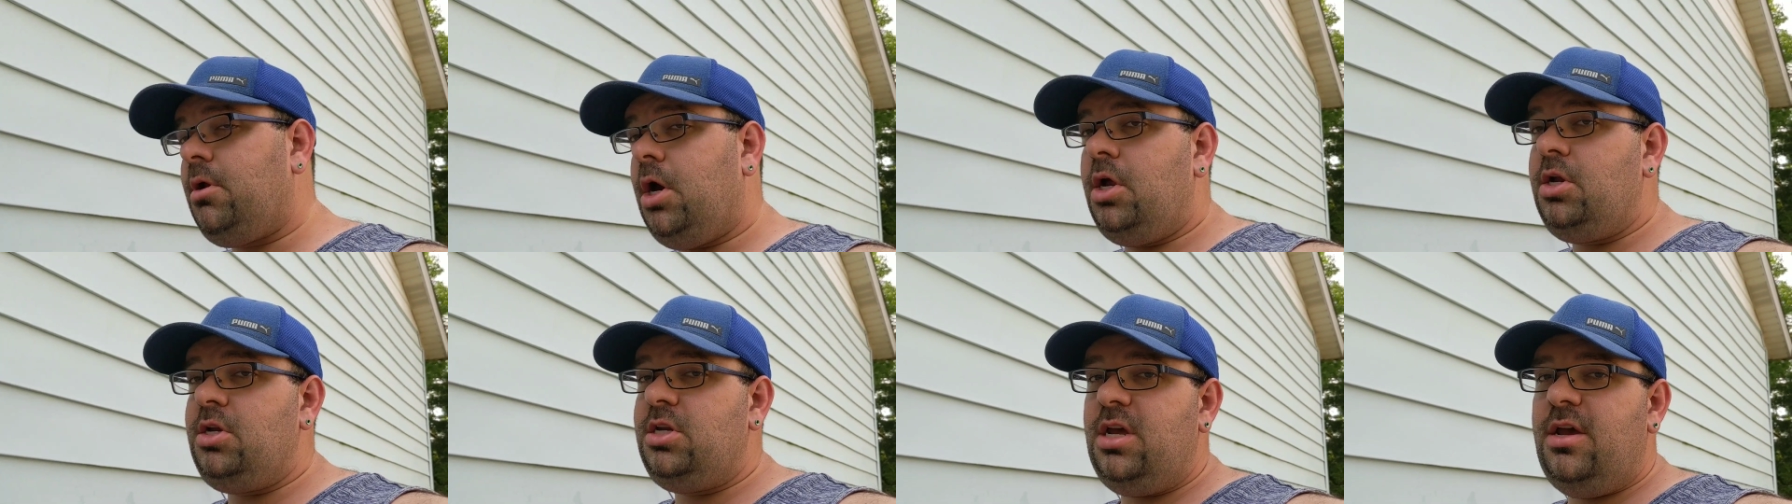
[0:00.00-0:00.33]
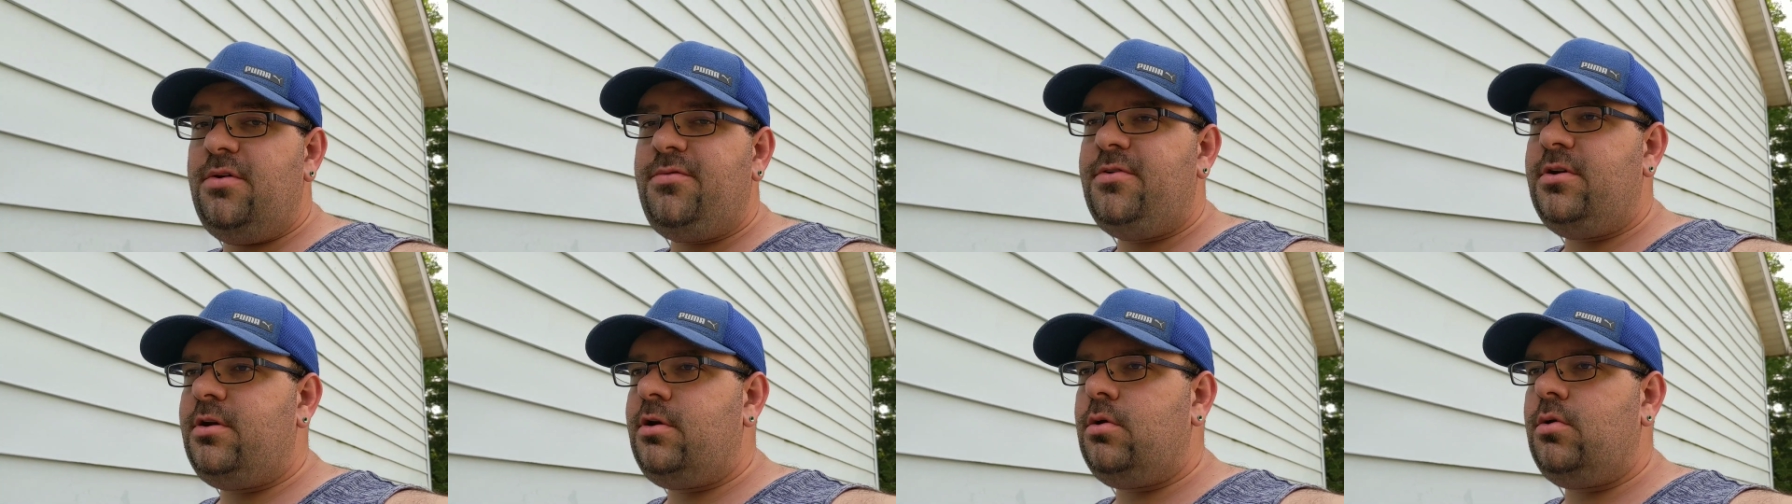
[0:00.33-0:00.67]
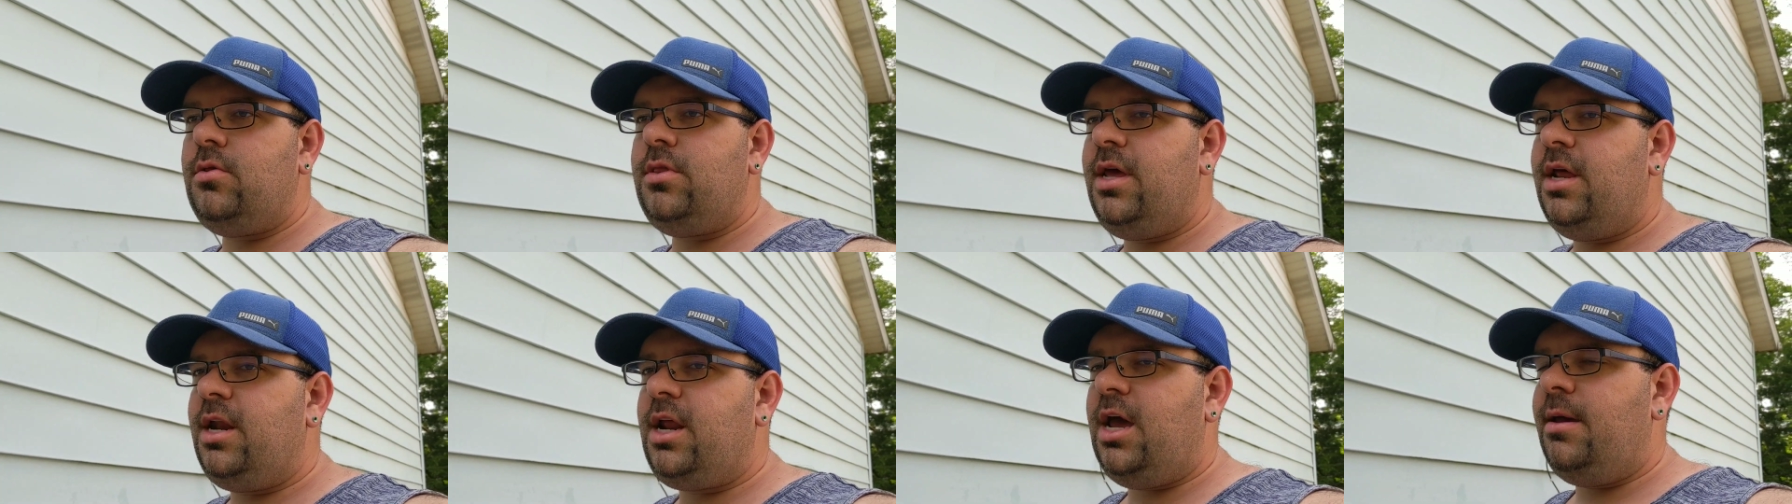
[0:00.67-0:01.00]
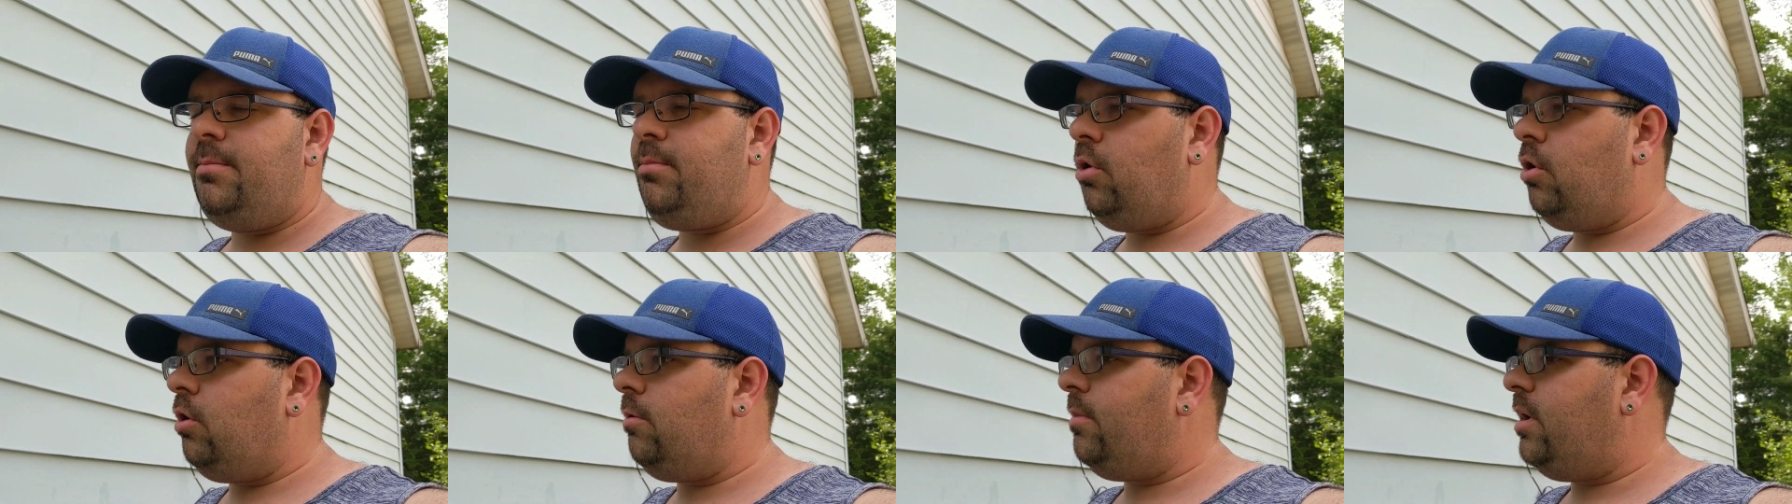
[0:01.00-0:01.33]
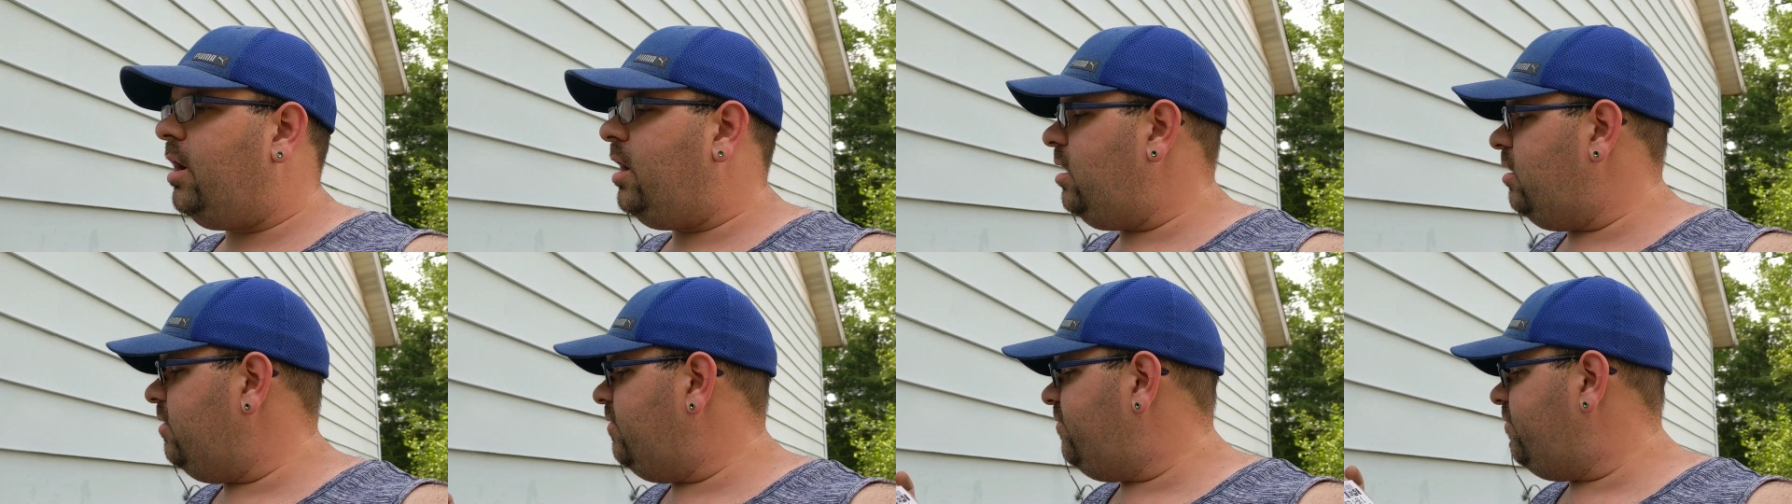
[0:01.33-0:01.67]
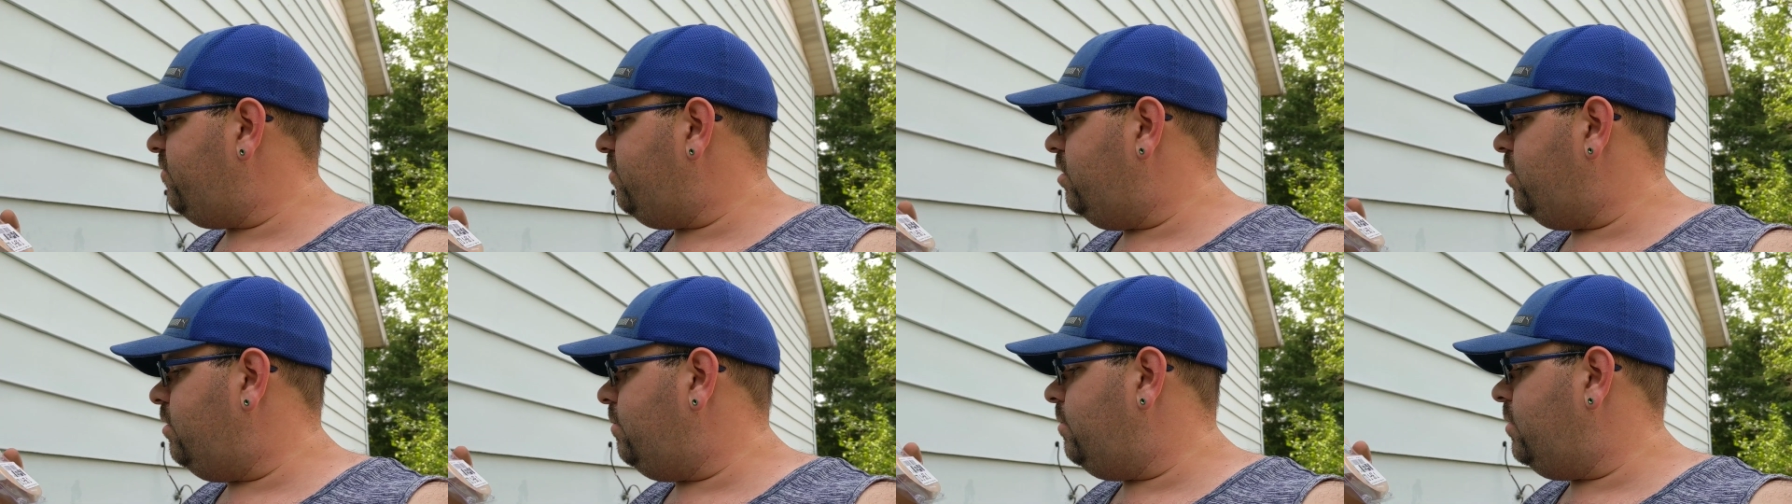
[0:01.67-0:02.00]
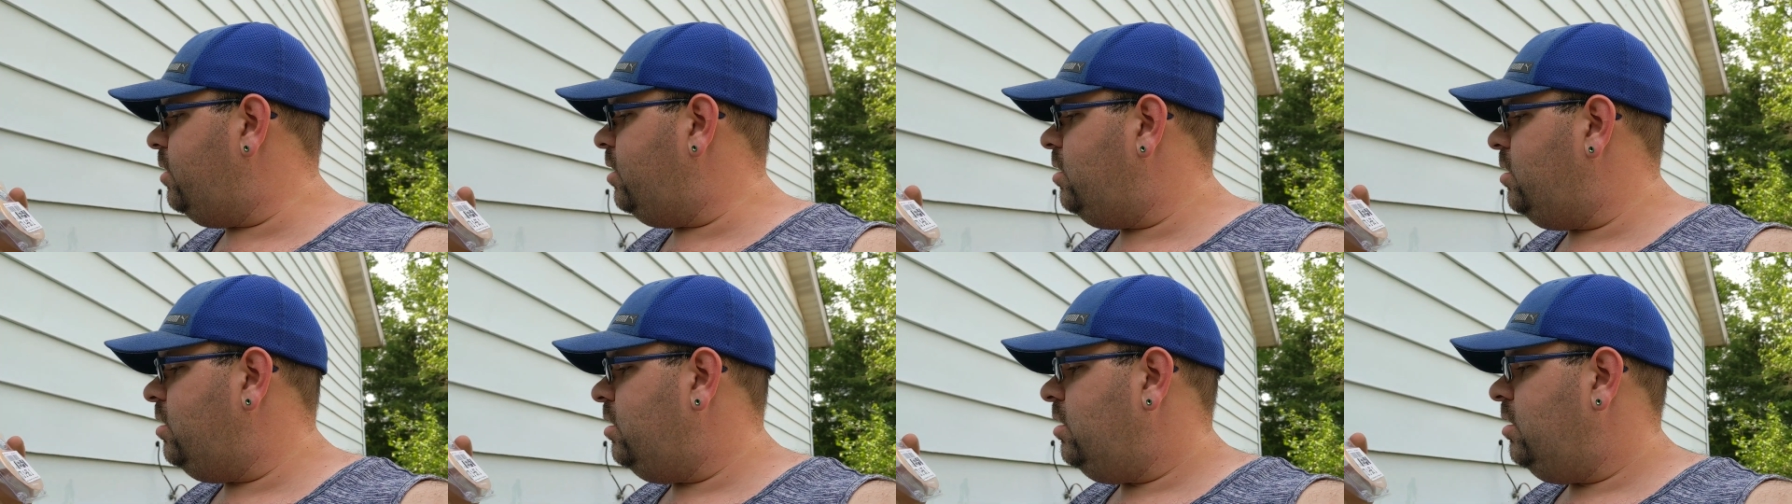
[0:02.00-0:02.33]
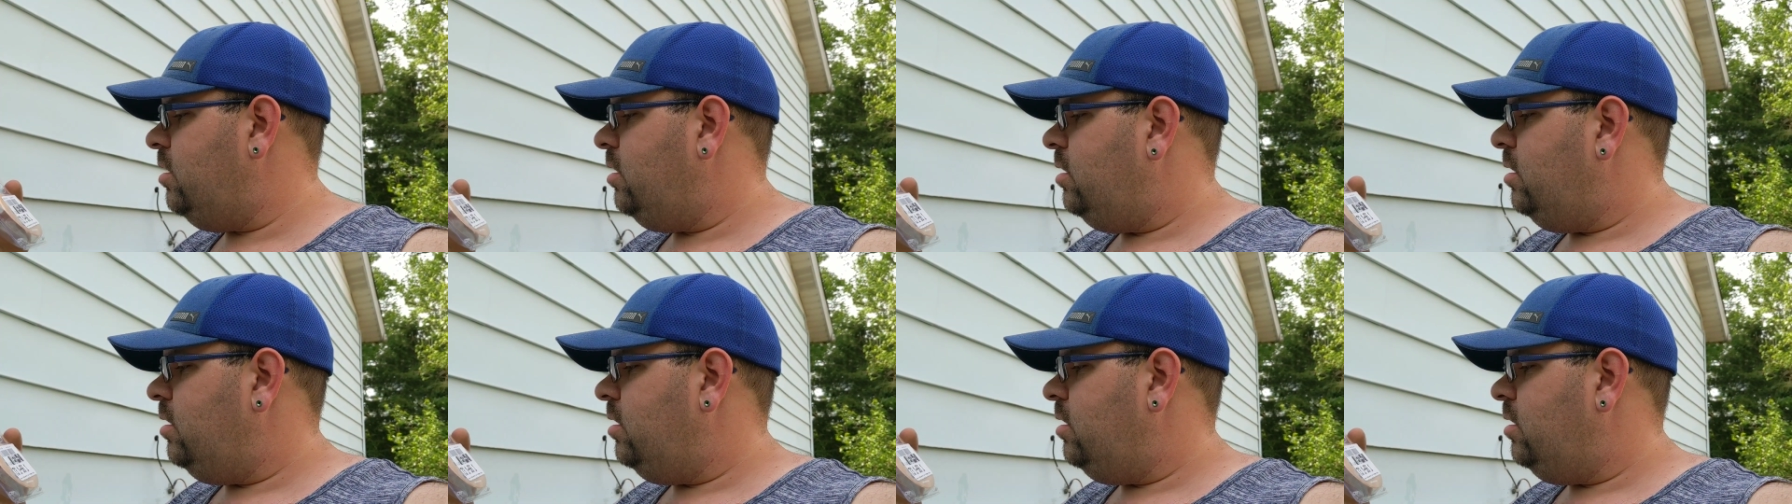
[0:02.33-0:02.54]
I'm not definite on that. I bought mine from